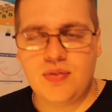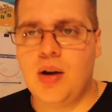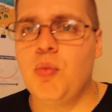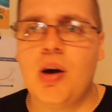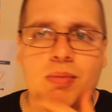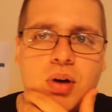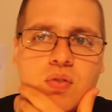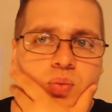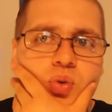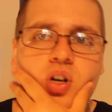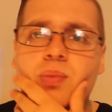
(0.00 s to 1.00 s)
And what I mean by
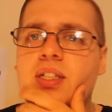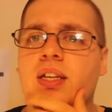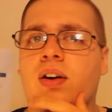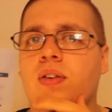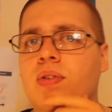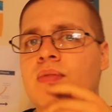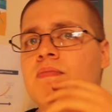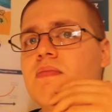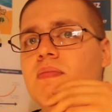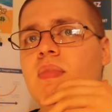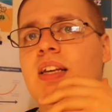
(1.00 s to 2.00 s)
rewarding myself
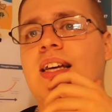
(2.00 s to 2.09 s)
is